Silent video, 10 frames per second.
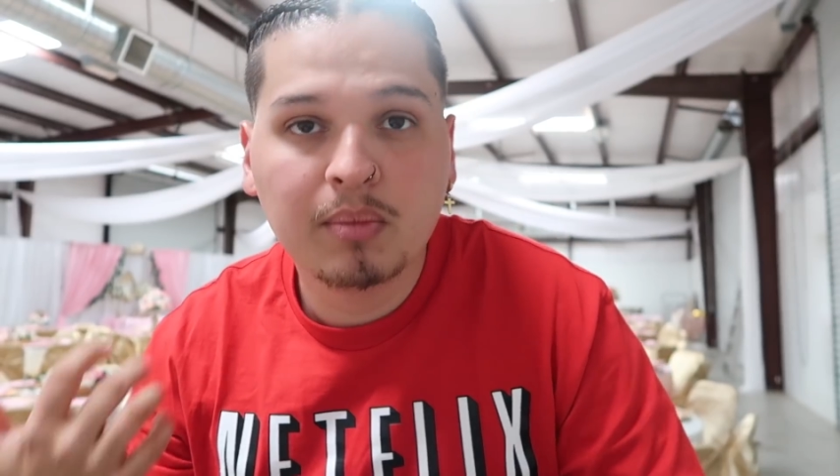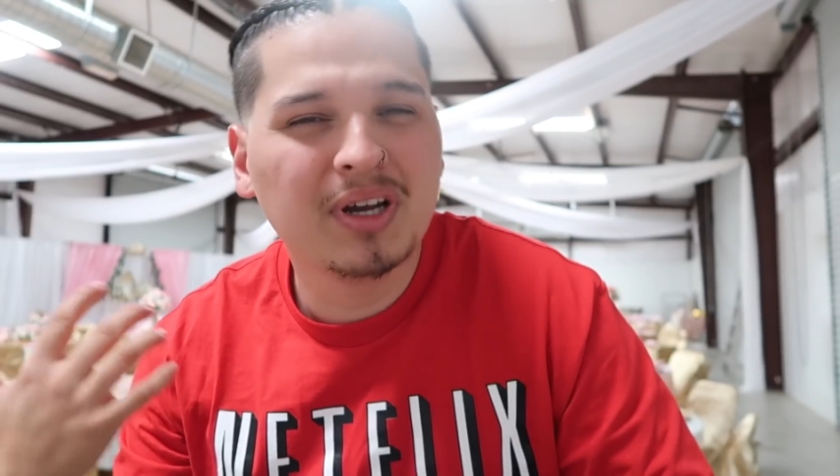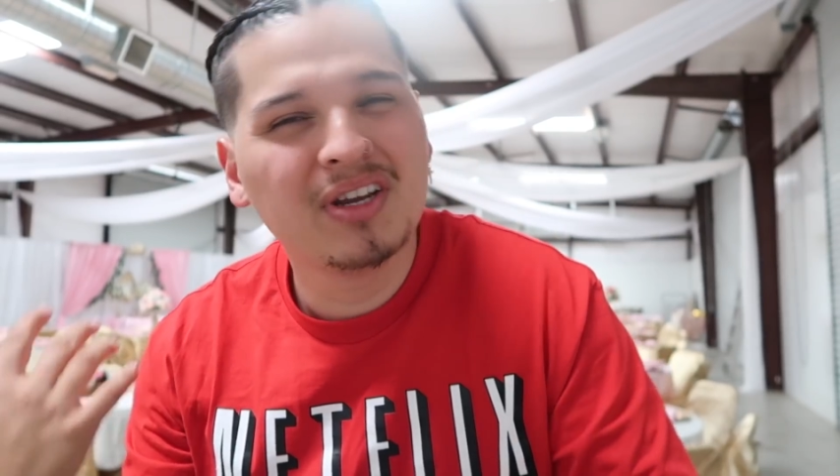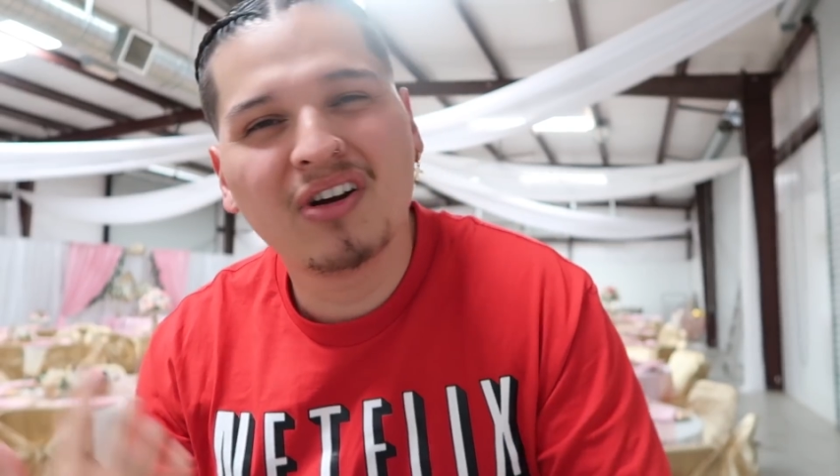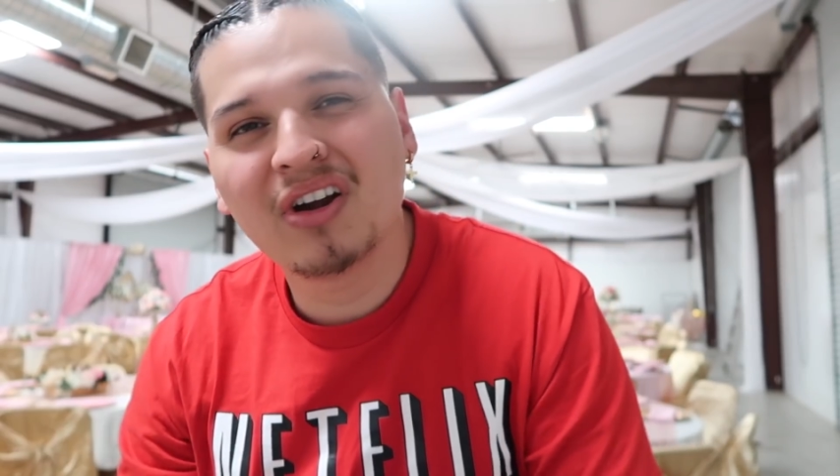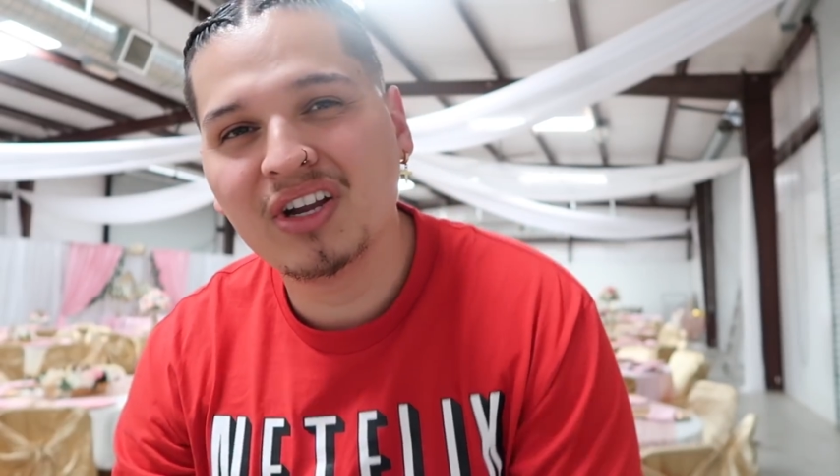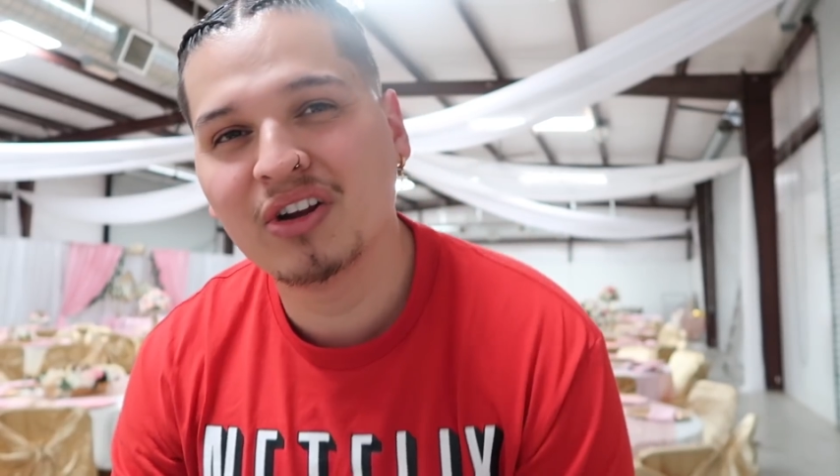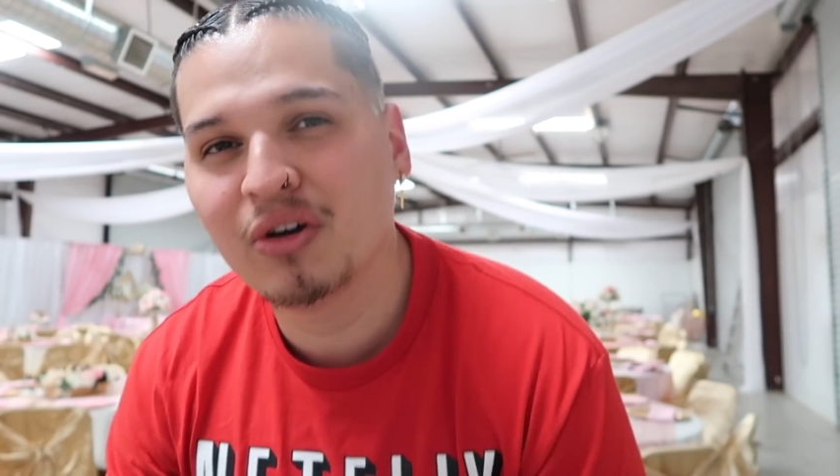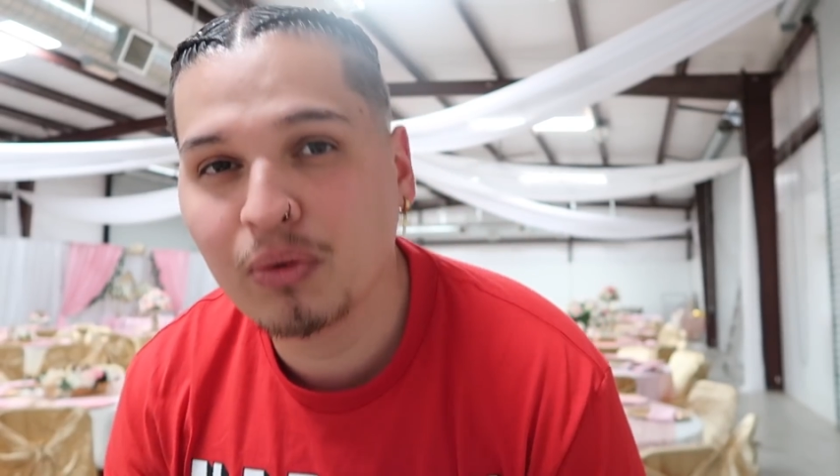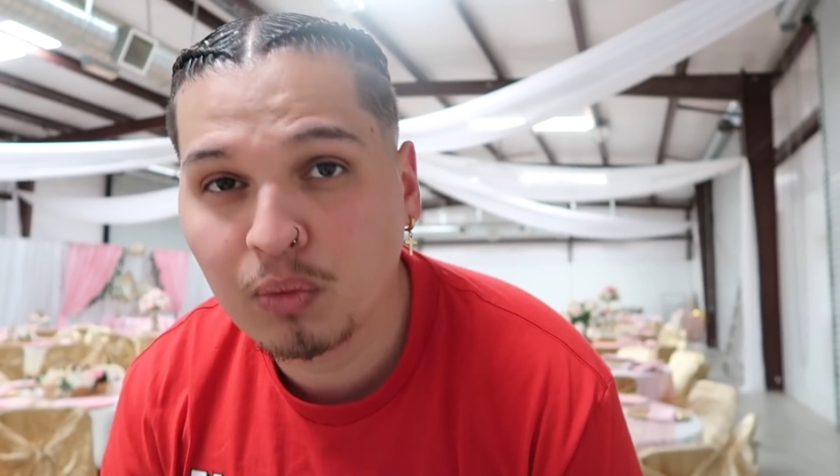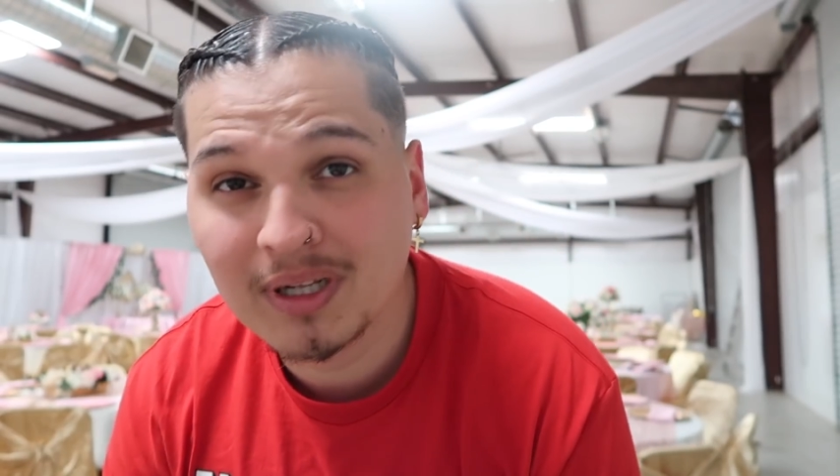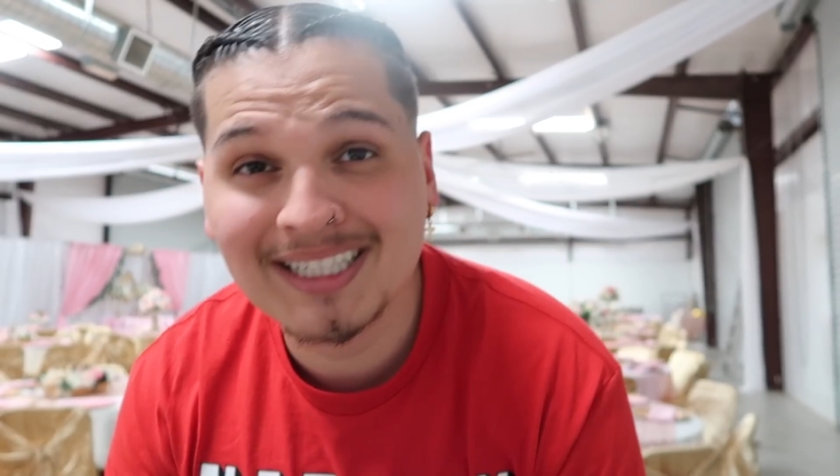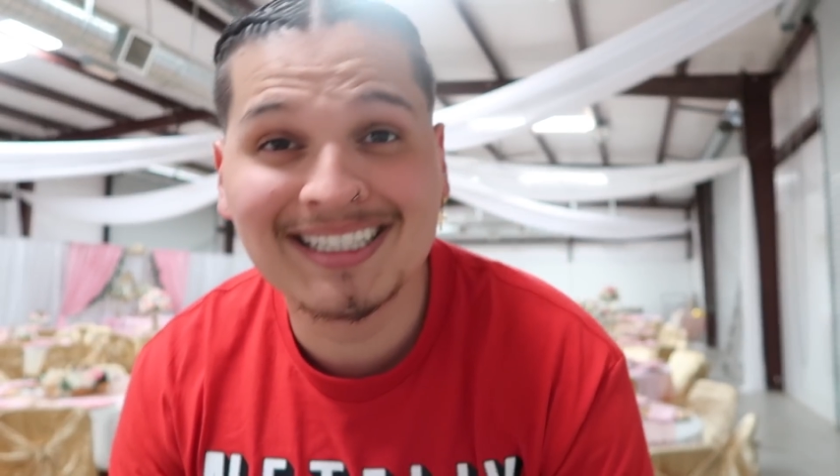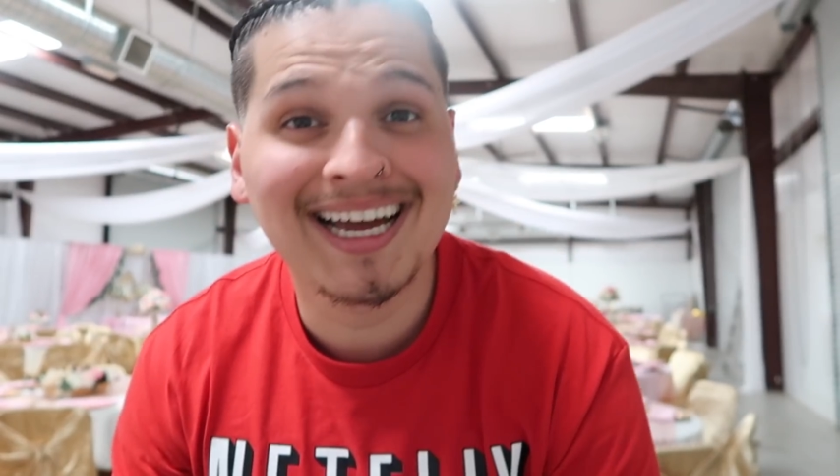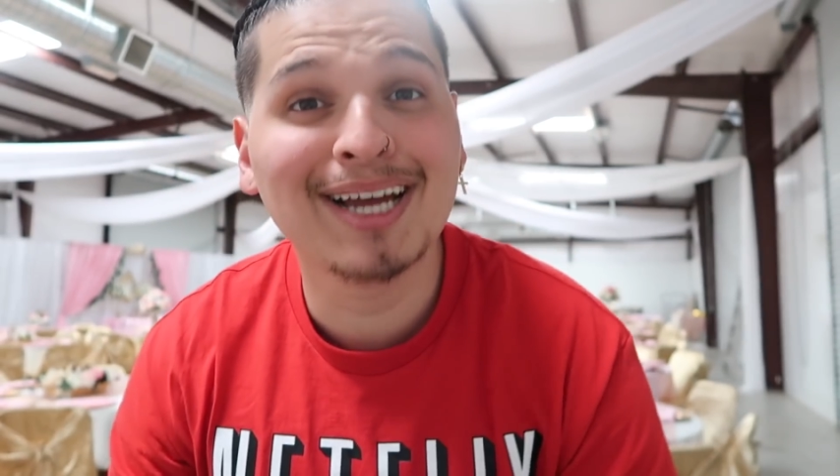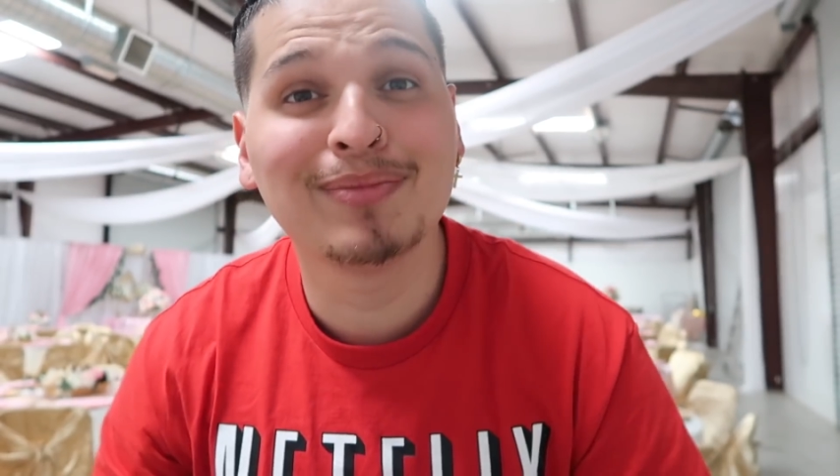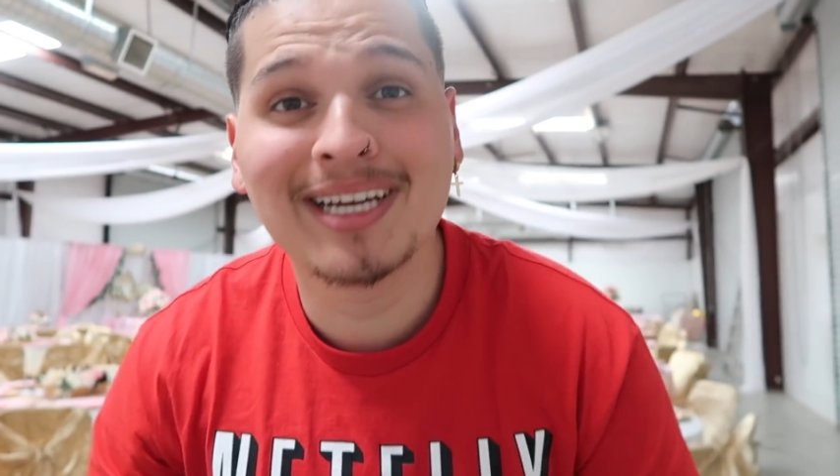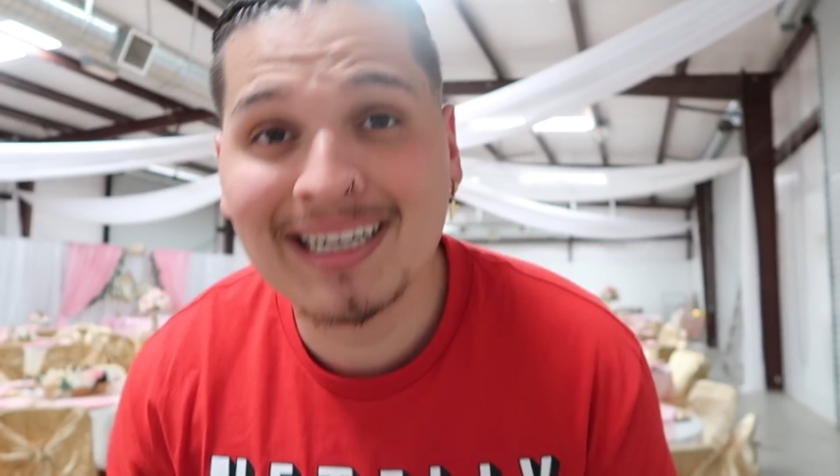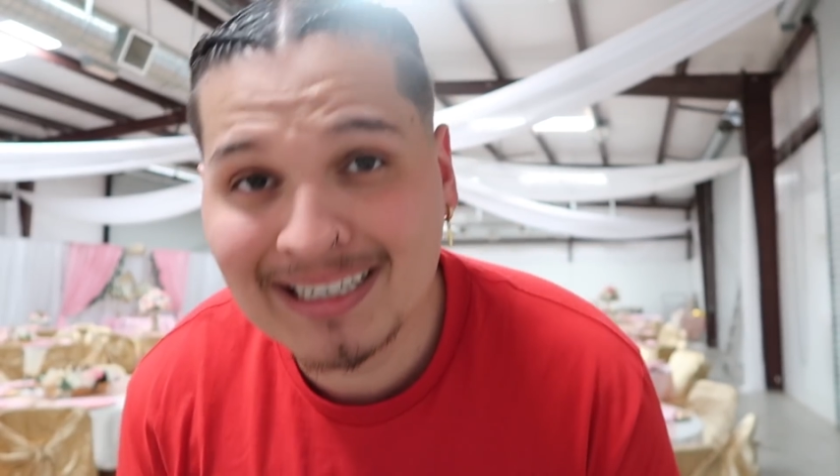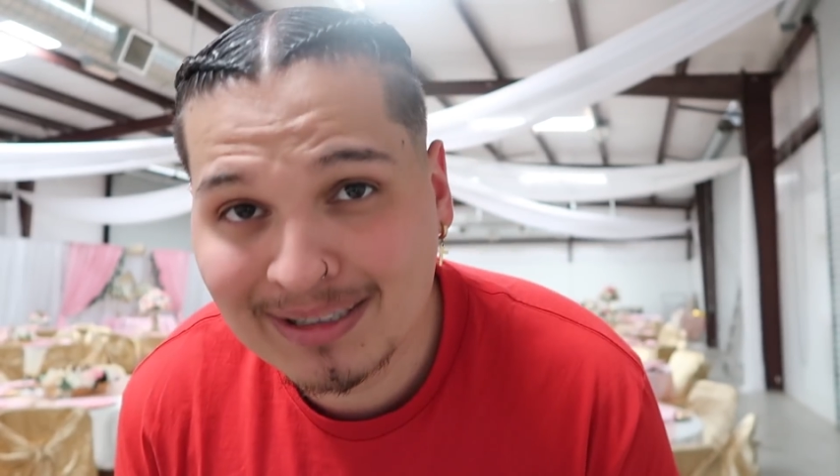But you already know when the time
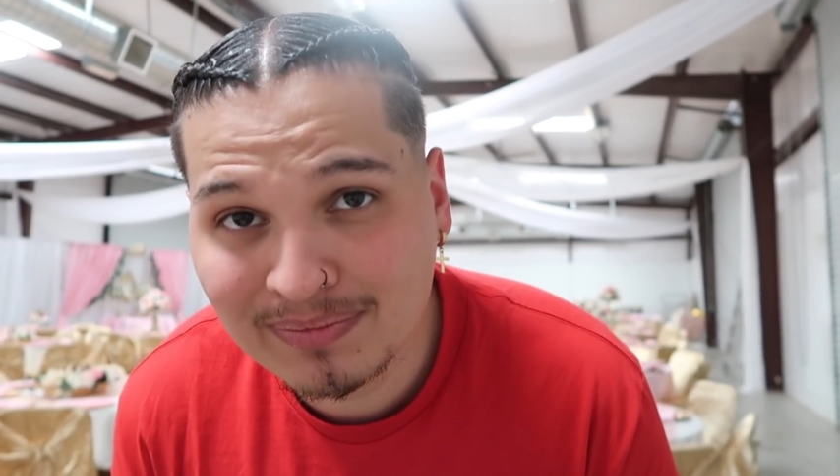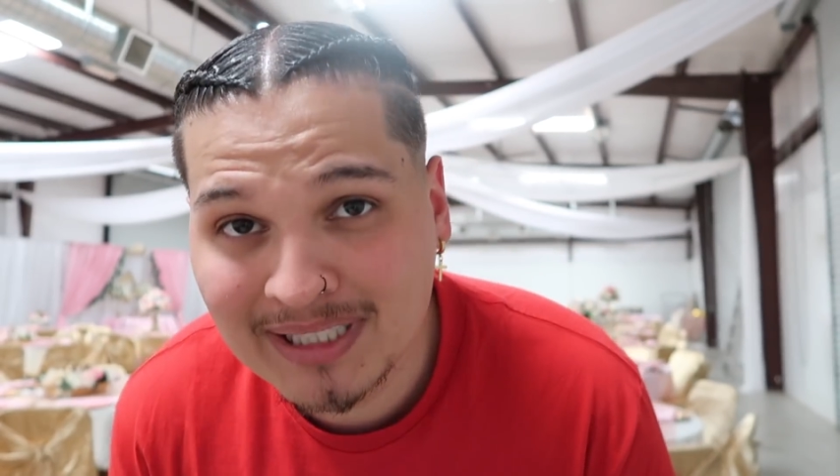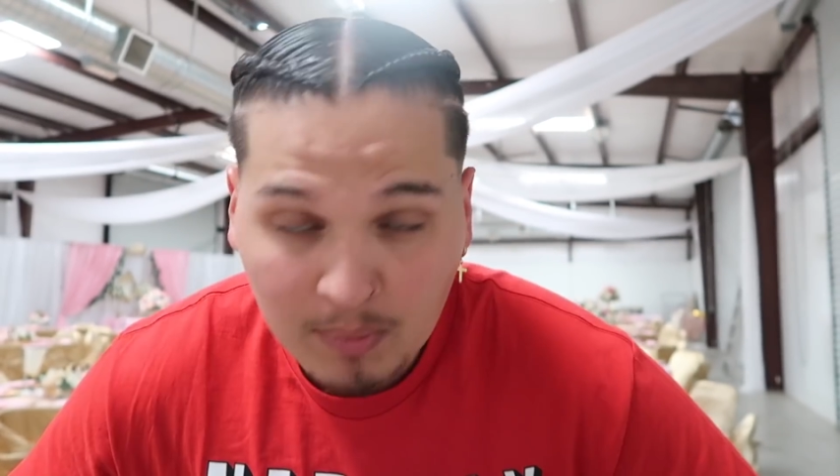comes,